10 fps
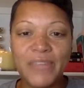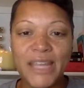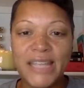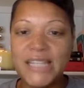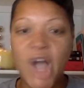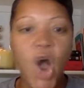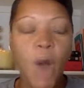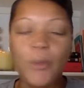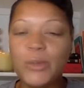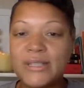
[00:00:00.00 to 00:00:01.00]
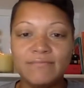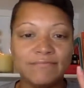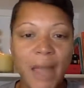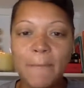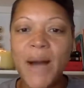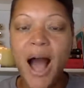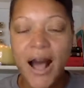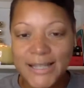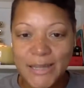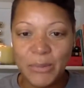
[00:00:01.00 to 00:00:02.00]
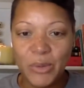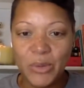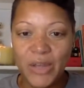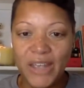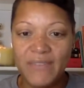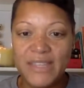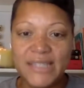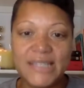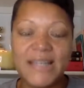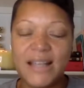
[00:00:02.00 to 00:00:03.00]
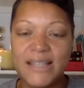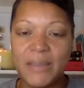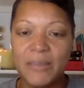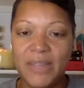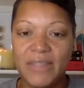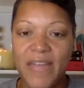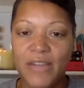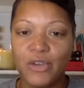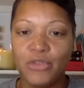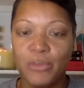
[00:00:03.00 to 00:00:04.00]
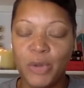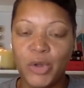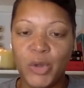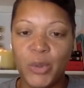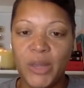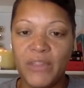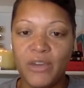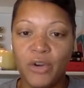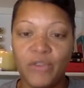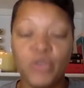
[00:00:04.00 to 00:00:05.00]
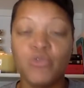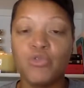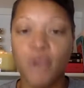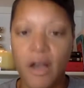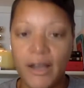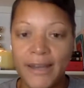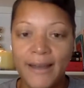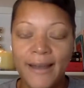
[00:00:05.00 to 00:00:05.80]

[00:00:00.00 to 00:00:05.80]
It's almost impossible if this is not something that you're familiar with, or if you've run